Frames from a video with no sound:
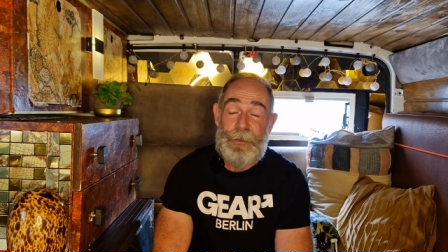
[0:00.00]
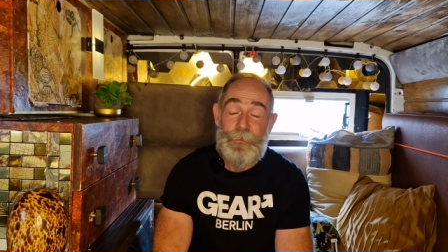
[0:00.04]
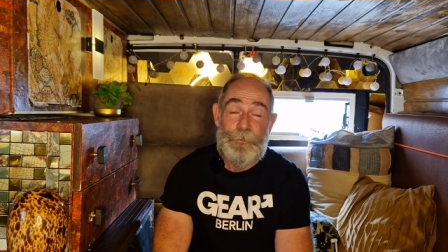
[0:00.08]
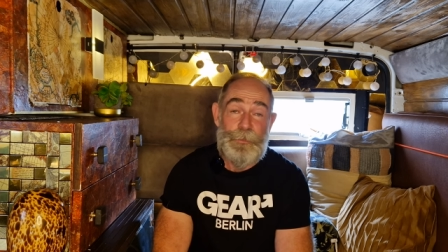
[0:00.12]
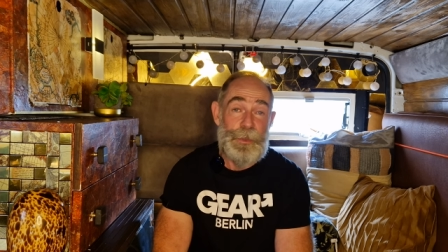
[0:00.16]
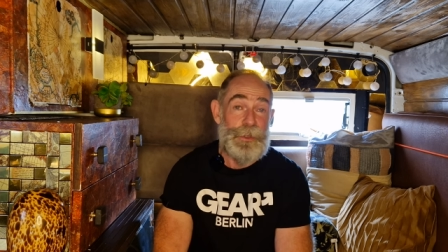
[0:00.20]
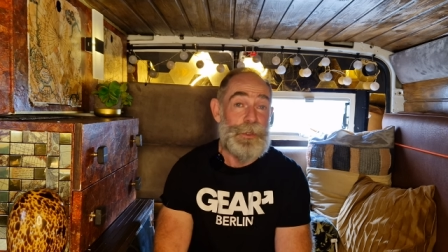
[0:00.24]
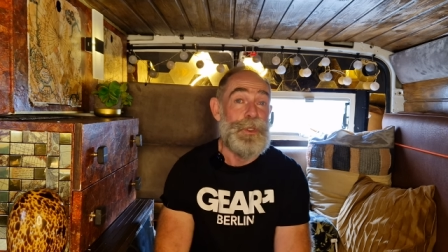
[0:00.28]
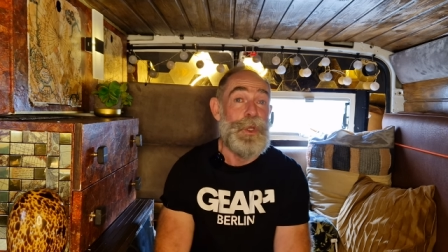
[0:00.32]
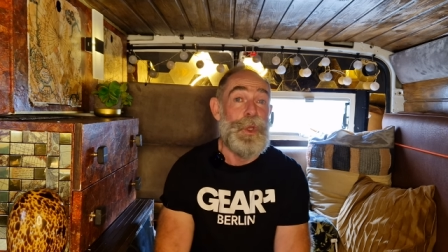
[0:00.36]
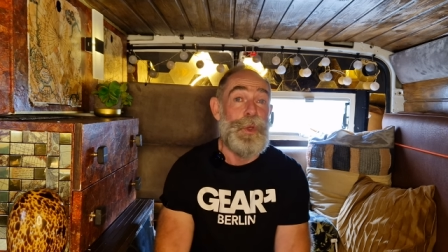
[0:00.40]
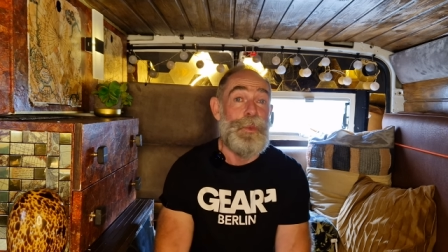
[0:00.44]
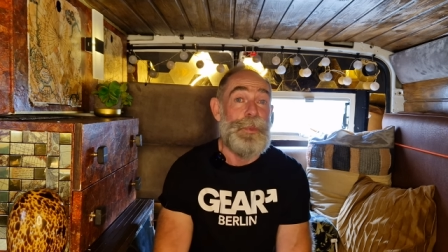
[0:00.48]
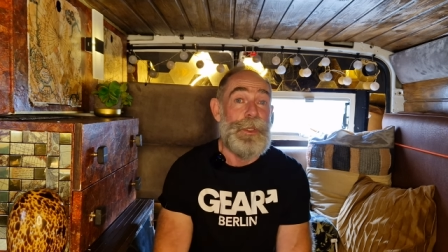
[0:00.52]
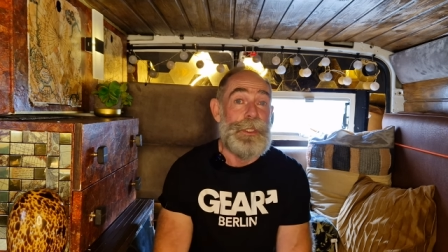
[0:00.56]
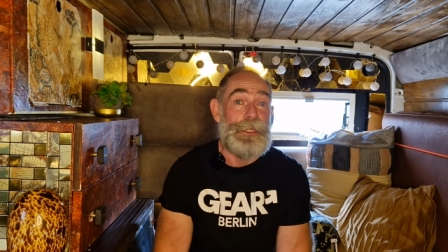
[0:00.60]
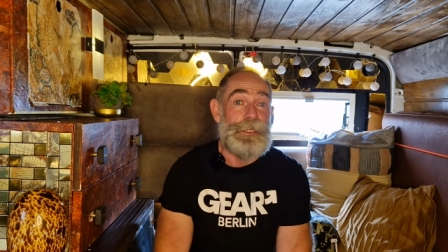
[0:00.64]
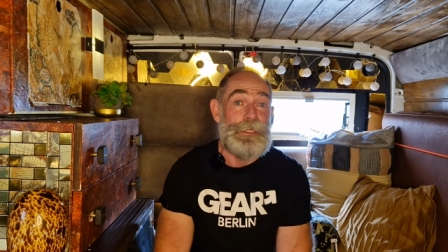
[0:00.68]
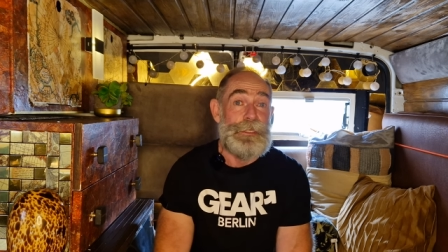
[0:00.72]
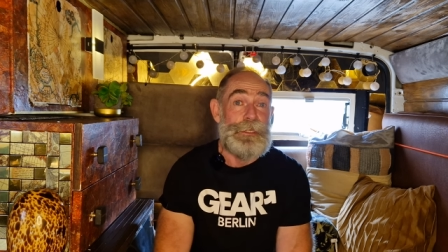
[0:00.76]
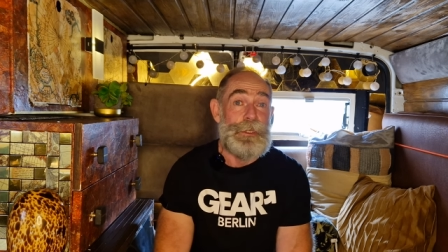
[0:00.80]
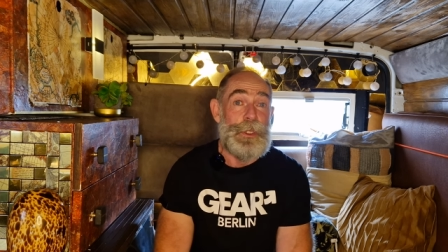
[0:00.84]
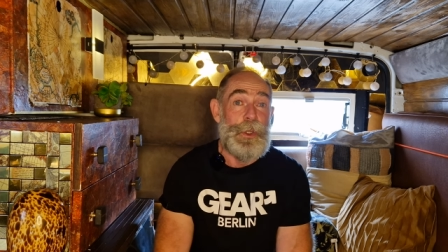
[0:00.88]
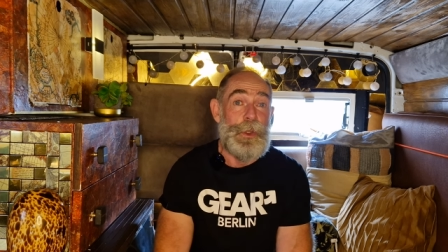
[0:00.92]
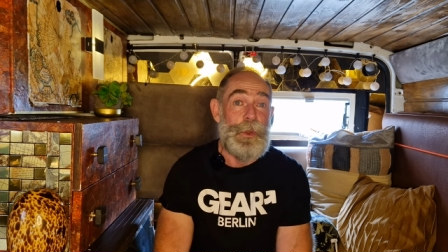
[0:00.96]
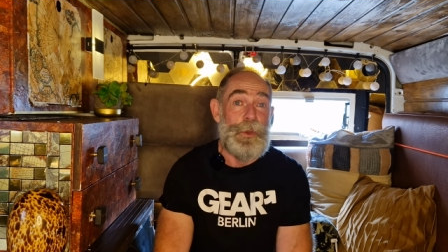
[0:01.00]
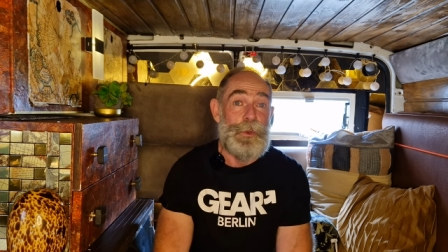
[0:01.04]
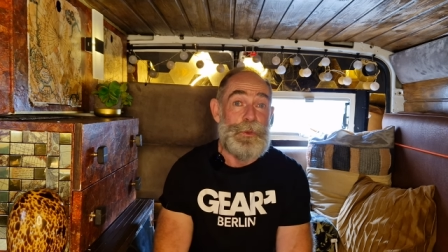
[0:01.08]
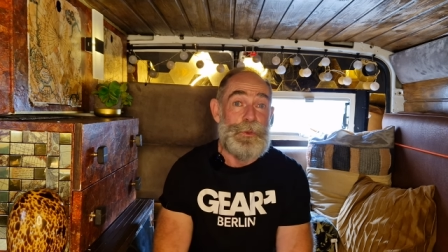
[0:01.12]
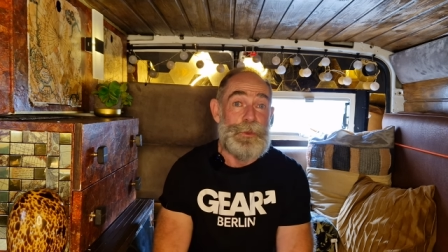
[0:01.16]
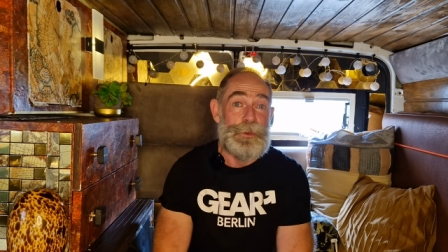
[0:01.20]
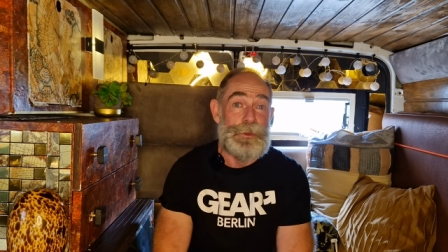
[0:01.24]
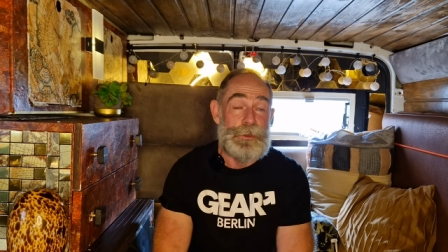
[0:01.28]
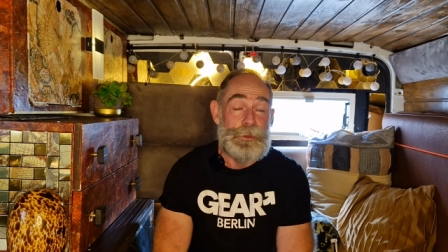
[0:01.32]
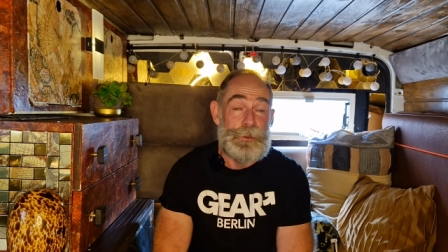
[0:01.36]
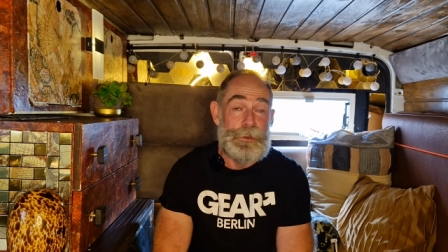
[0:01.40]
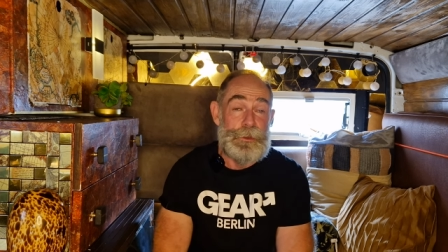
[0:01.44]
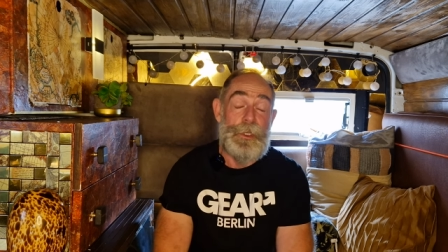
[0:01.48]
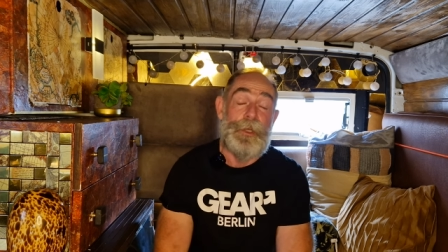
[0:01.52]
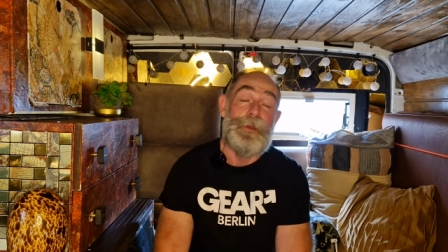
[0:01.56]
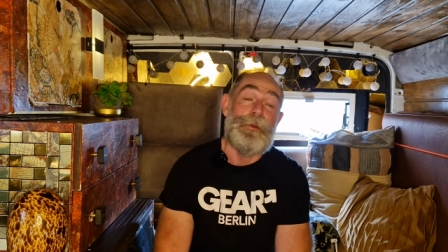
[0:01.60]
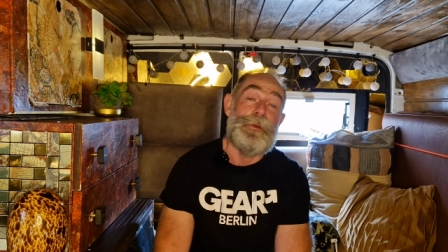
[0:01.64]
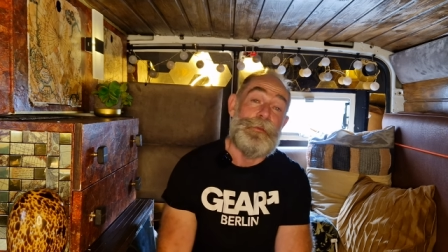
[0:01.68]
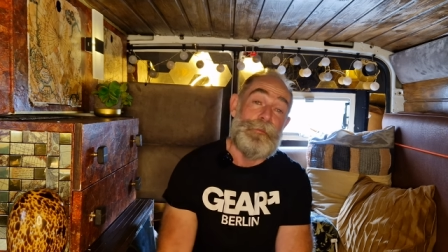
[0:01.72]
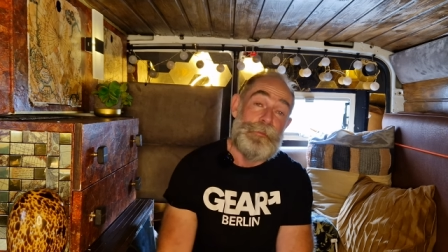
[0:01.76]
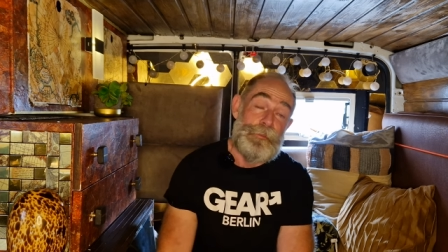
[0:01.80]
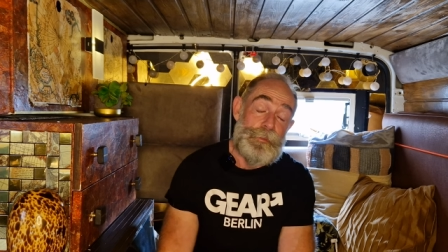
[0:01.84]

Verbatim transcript: But nobody knows, not